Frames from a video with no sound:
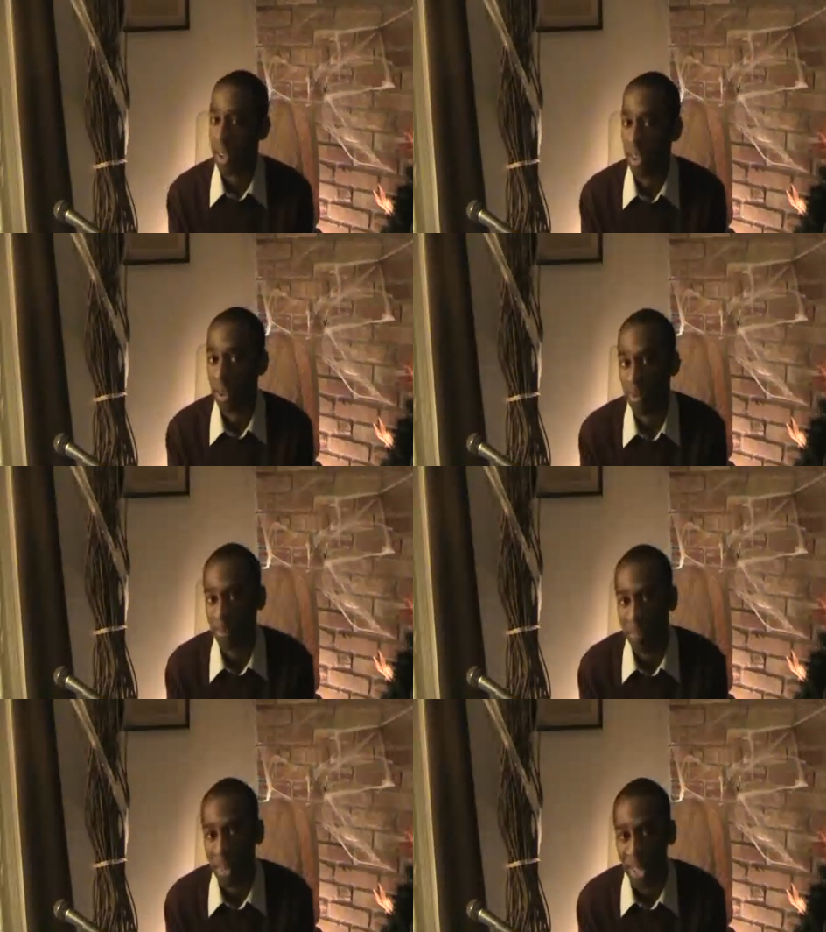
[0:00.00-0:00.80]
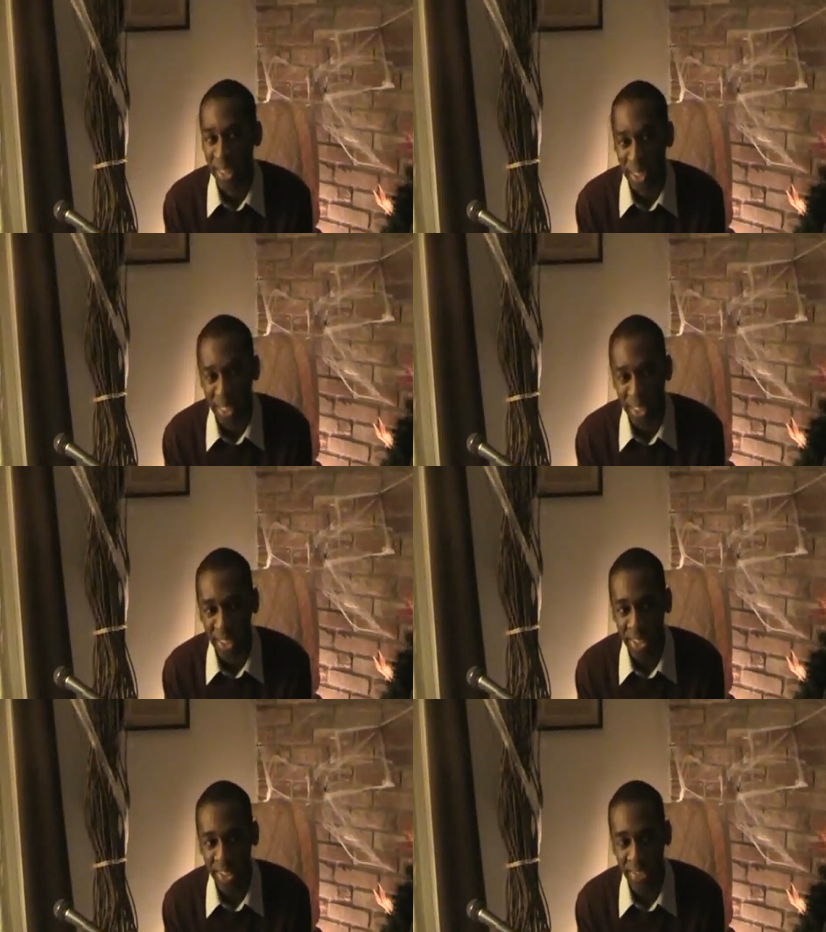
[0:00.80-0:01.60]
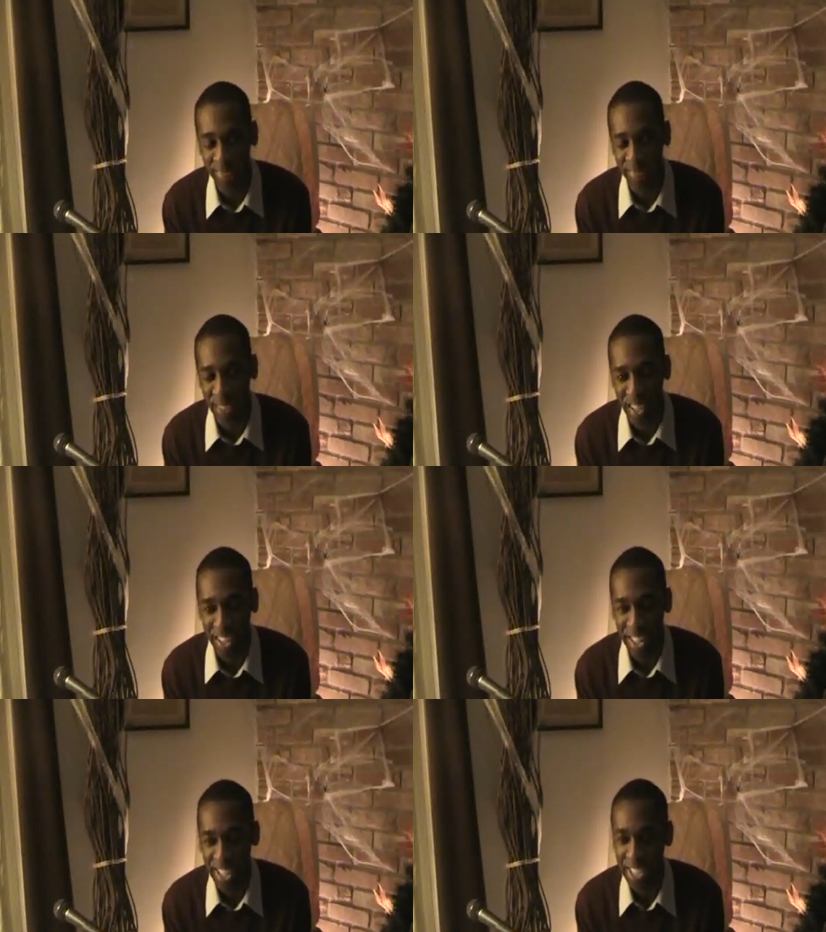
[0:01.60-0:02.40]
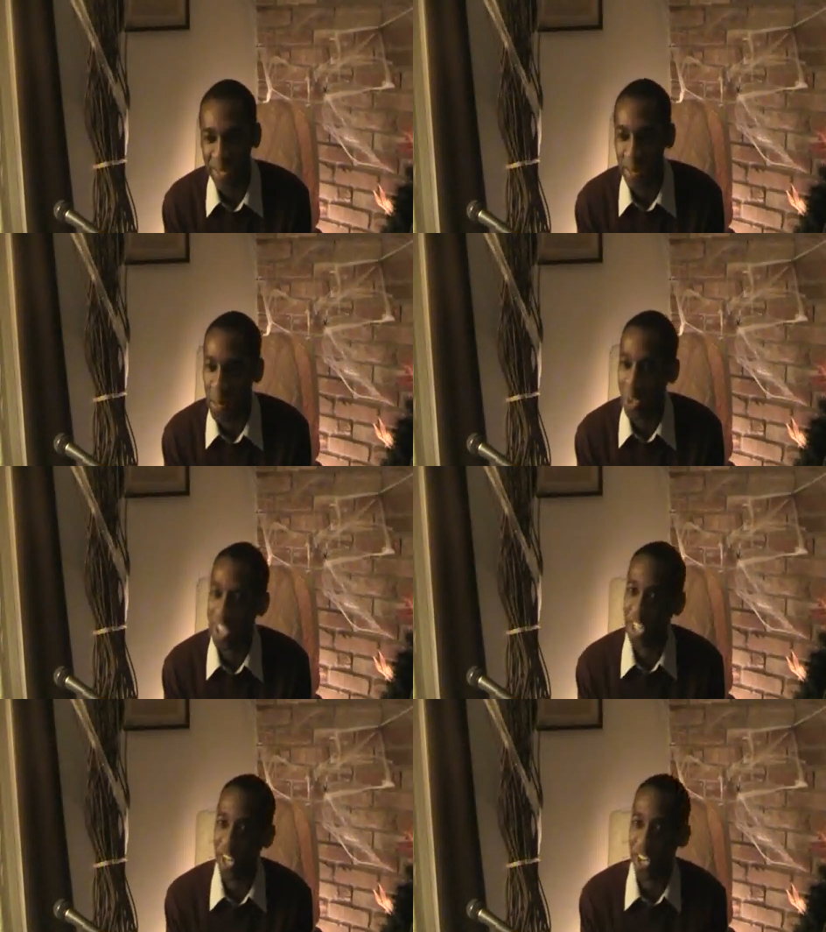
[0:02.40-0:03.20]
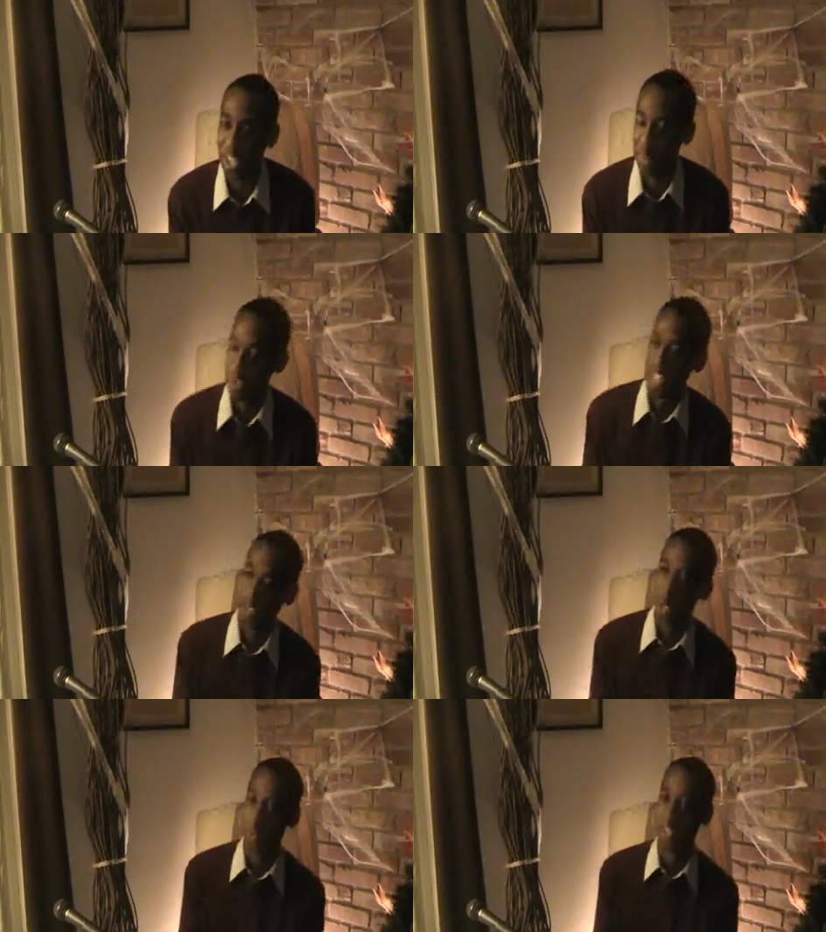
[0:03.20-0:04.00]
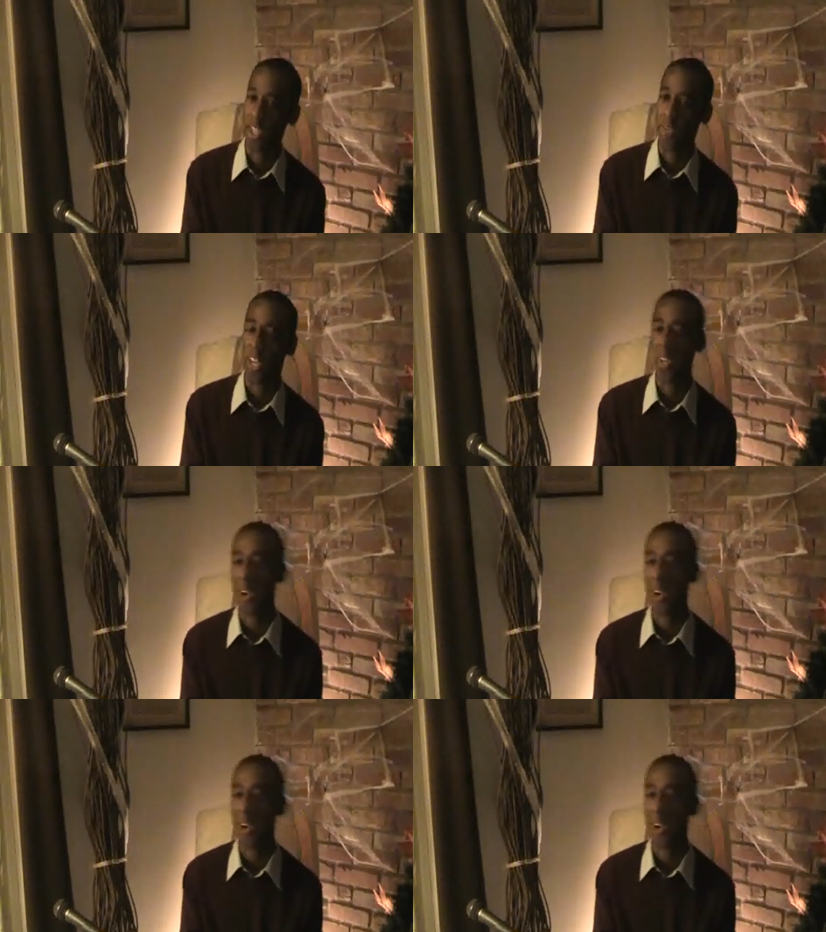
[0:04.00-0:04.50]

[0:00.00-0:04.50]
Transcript: And I think that's even more scary than being lonely, right?